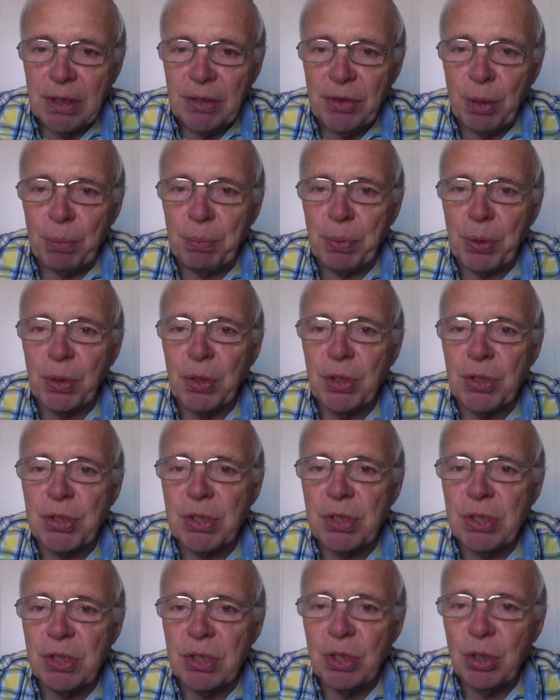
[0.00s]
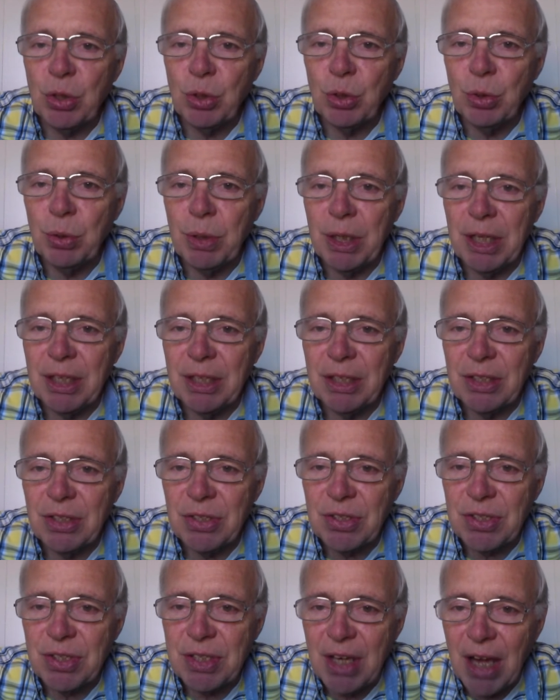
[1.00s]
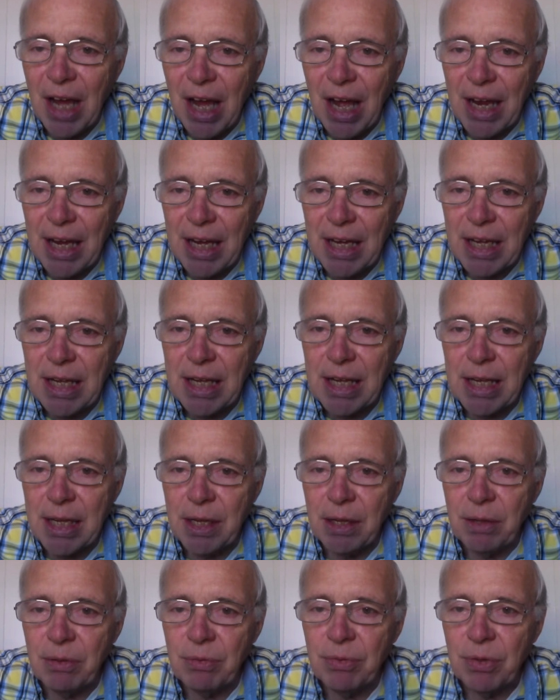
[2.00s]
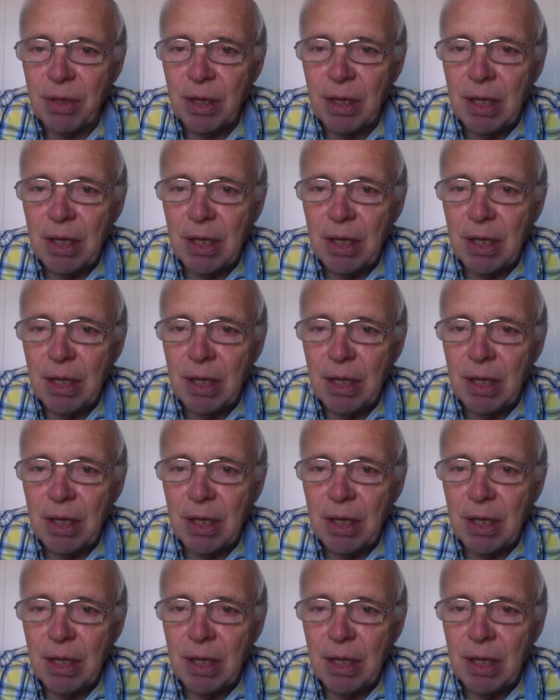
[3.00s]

the person who is naive,